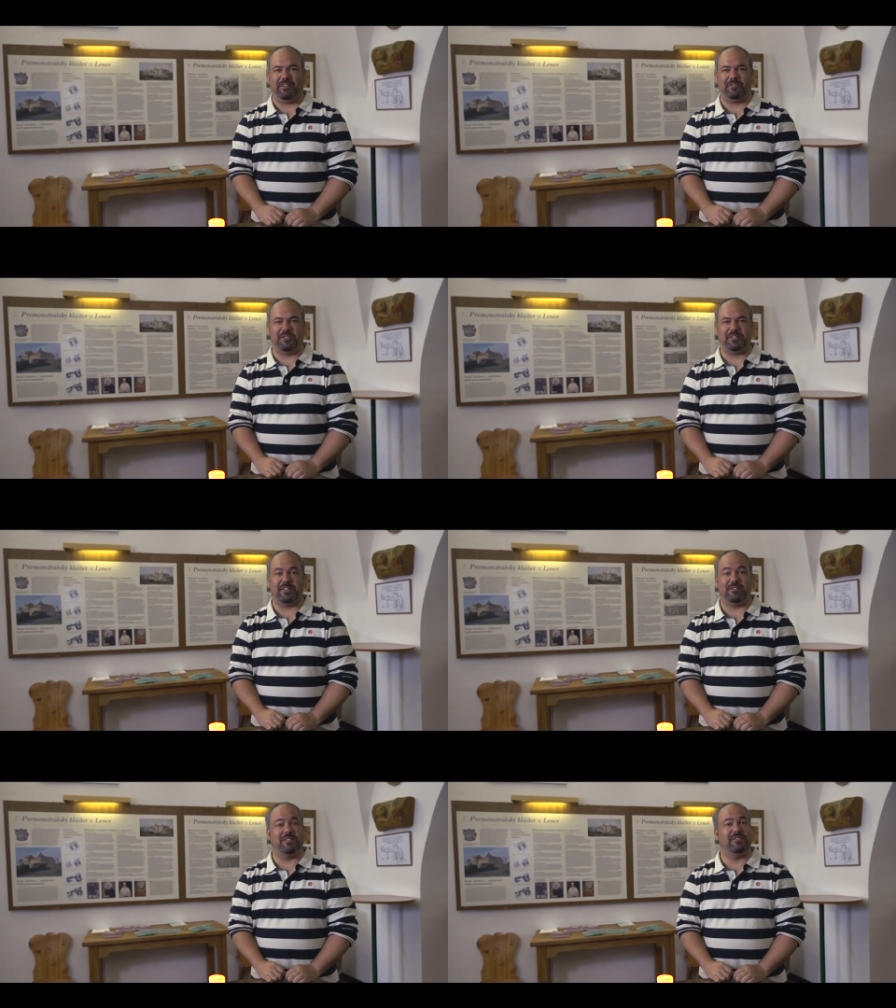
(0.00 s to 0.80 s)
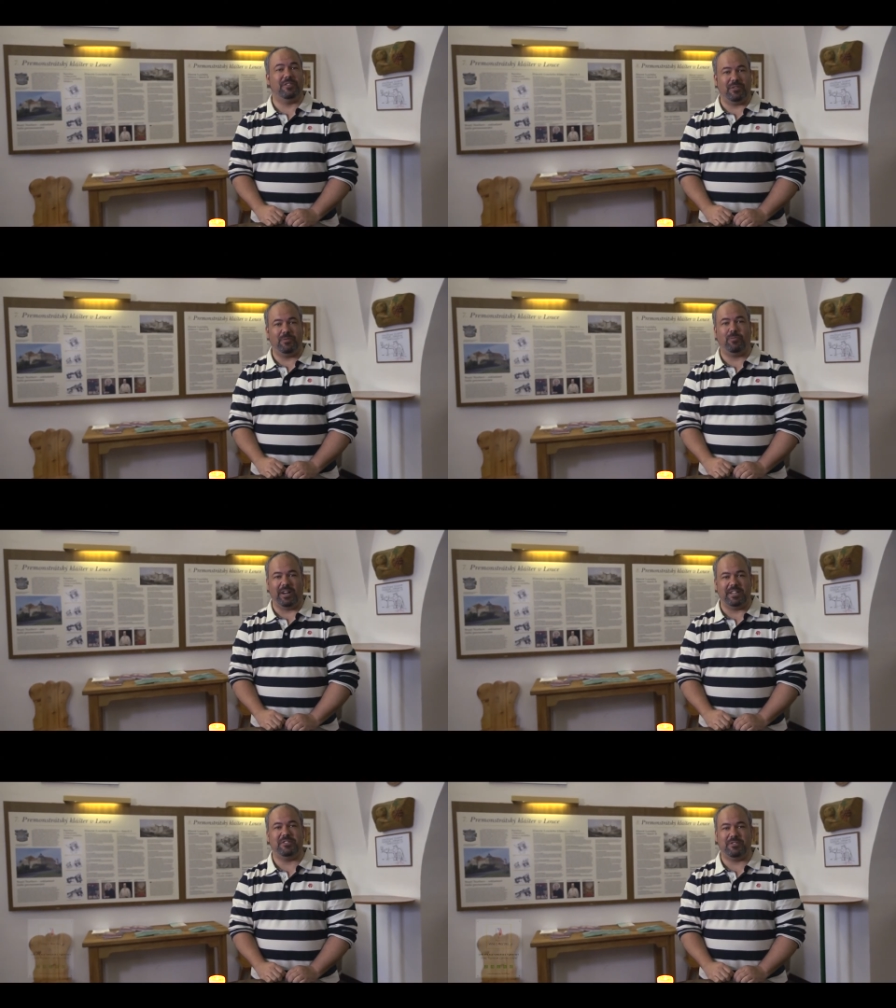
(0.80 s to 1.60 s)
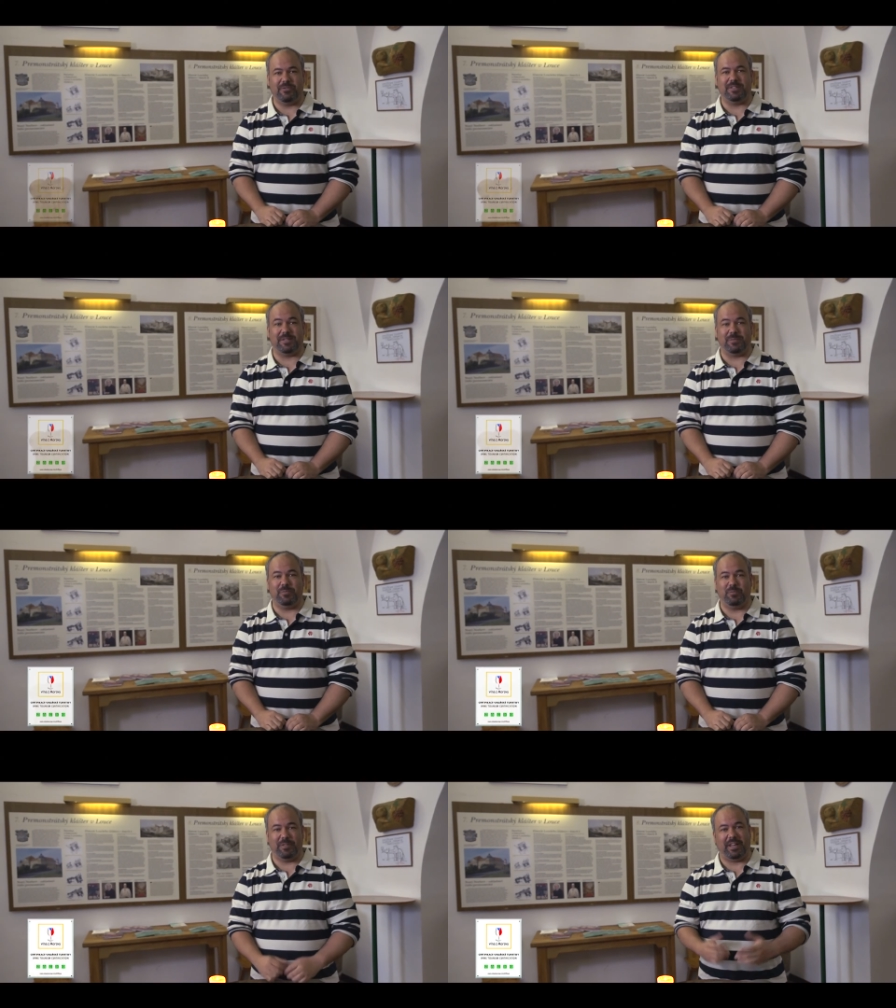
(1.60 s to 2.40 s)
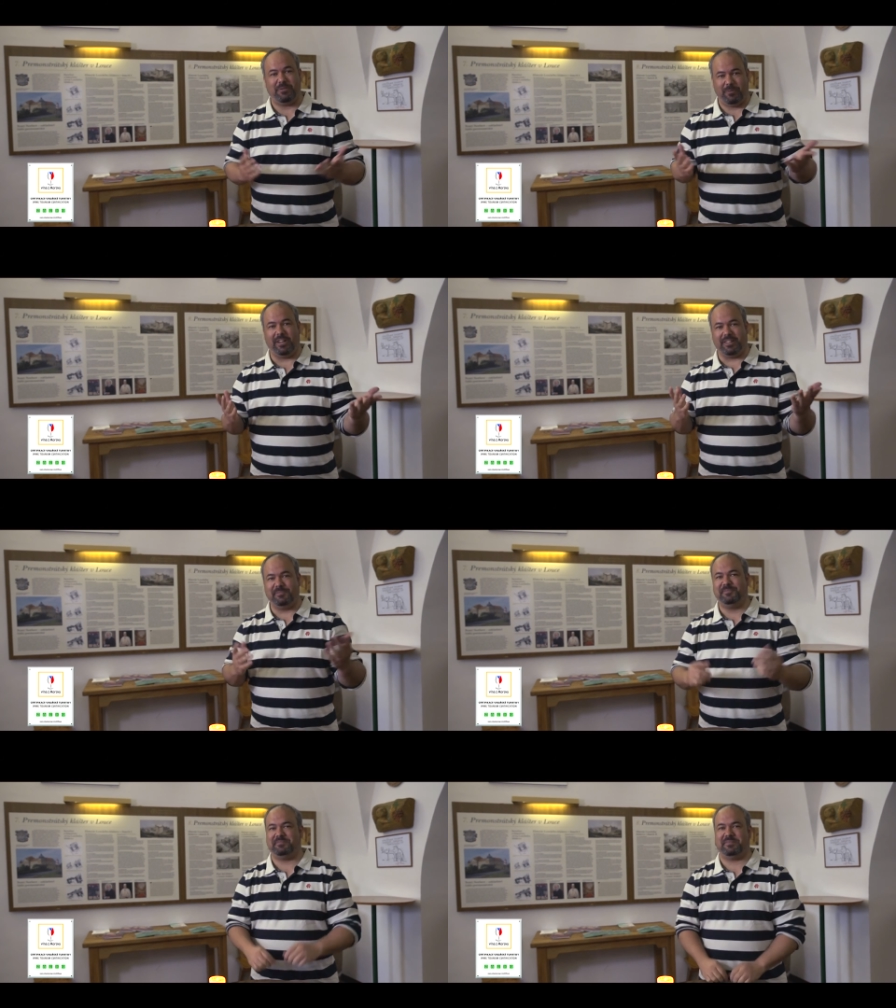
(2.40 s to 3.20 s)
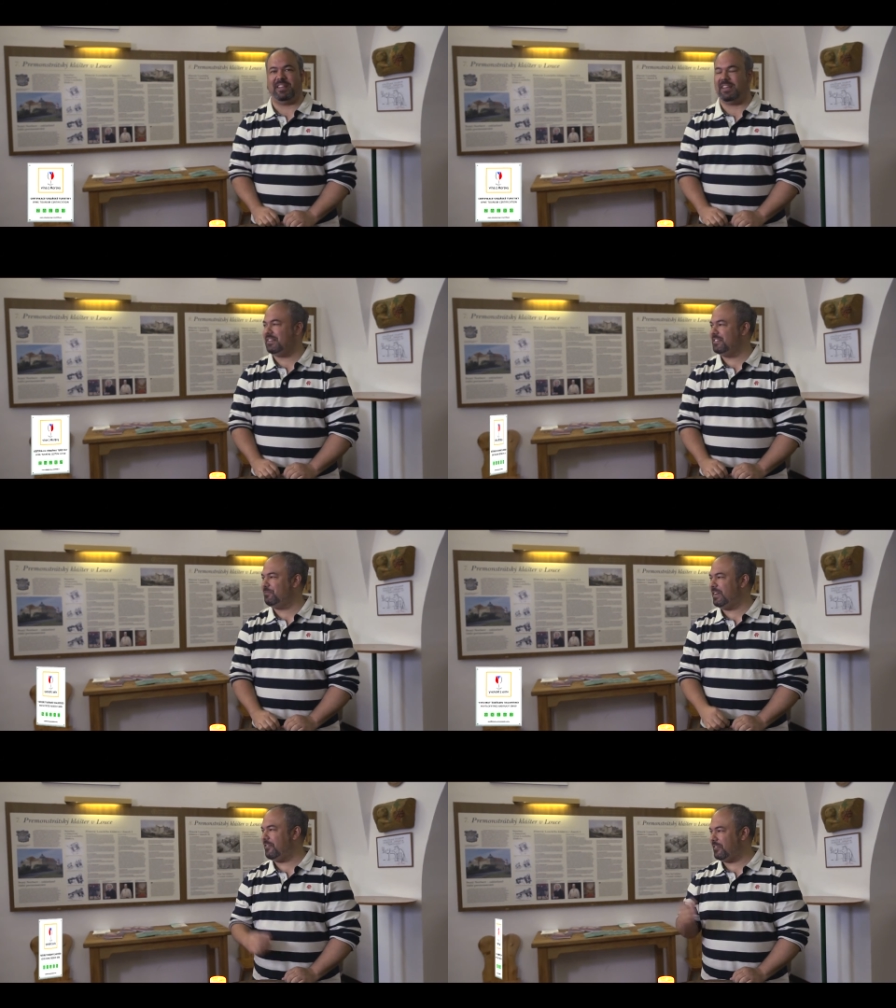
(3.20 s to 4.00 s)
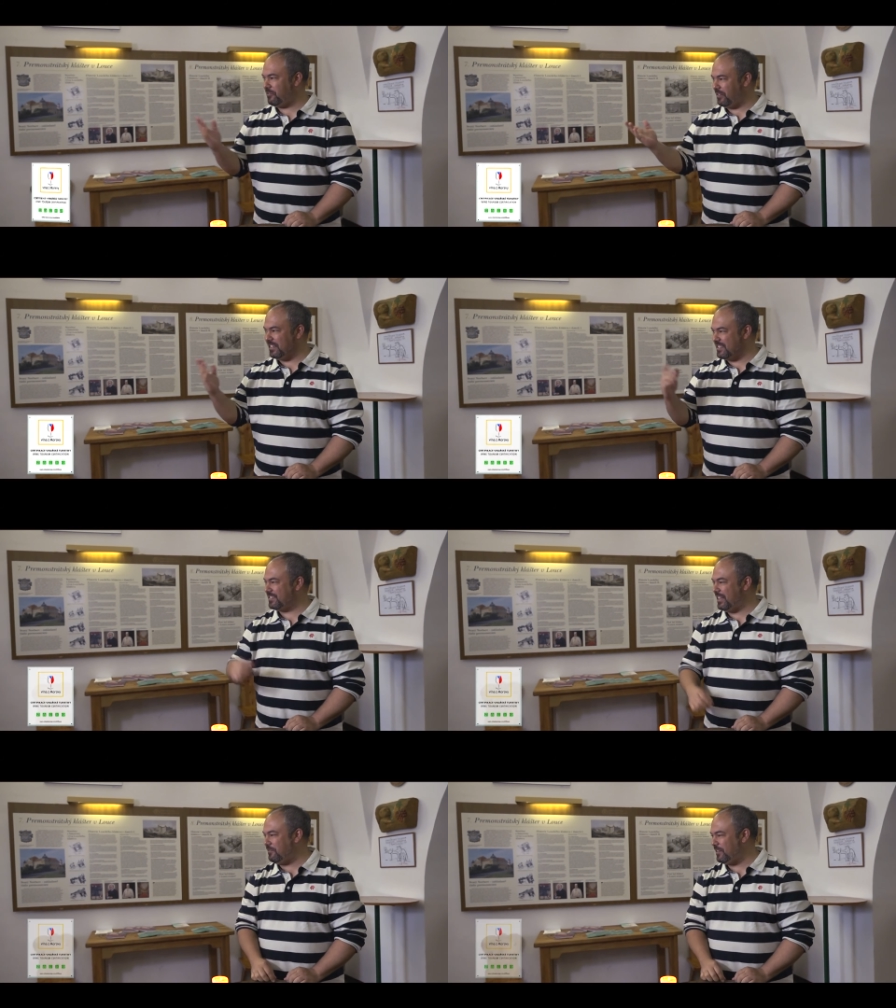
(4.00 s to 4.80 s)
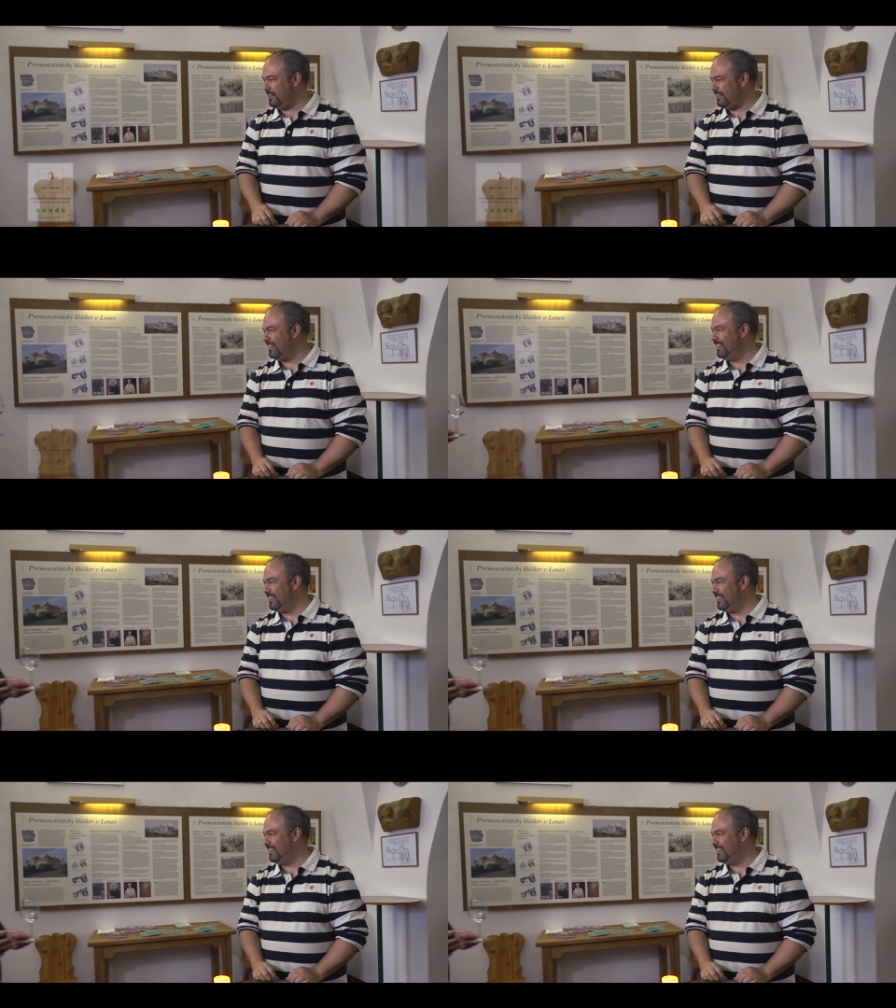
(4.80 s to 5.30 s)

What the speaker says: of course, there is no wine tourism without wine, and we have a friendly staff here.